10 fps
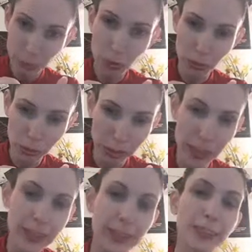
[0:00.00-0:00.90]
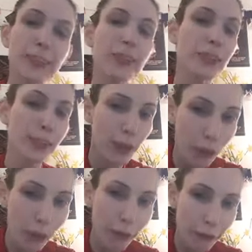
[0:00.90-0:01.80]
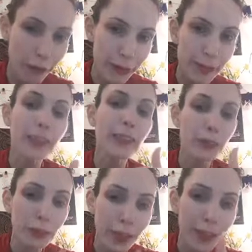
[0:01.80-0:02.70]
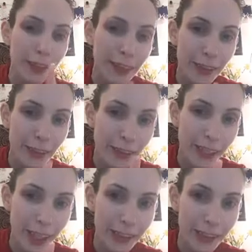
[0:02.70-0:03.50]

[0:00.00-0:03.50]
Probably listening so carefully you can't click on the